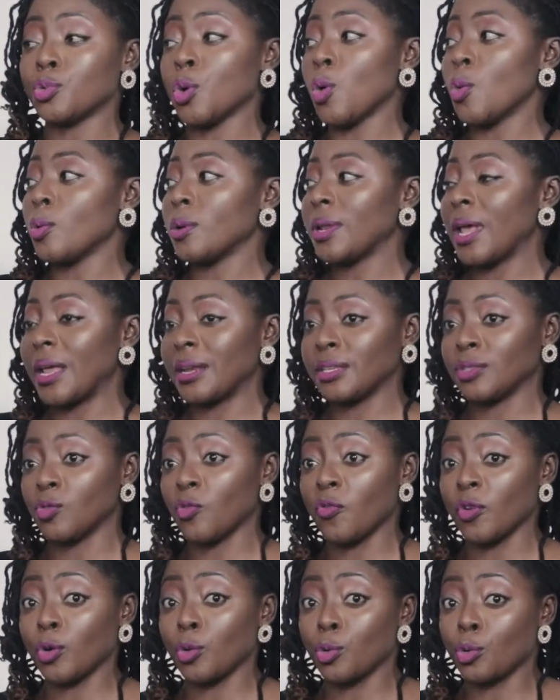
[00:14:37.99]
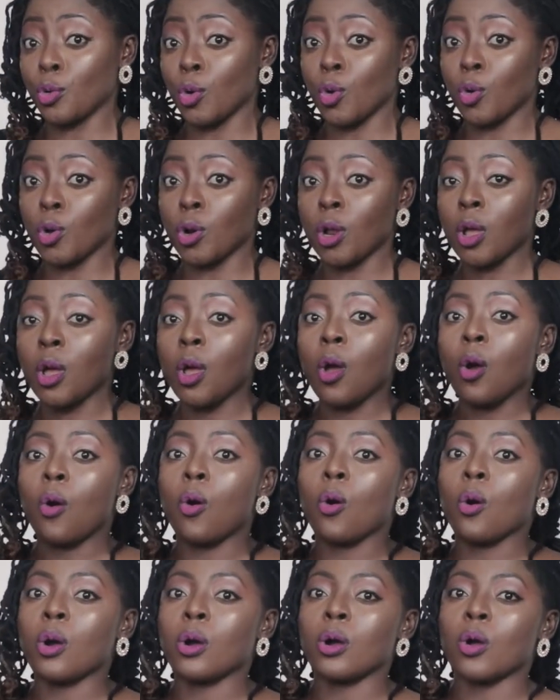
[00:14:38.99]
road that is overgrown,
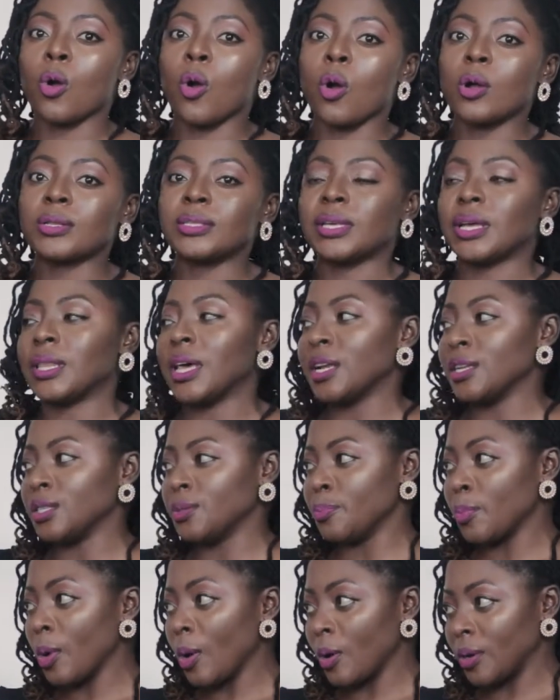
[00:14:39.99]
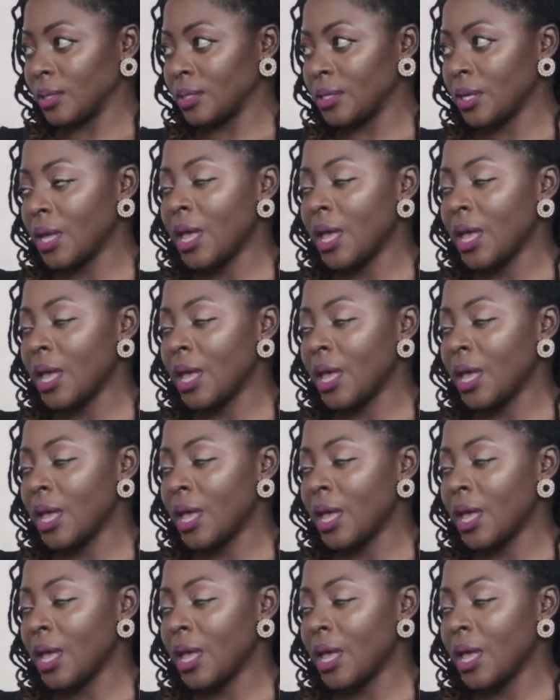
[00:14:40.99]
or a gutter that is blocked,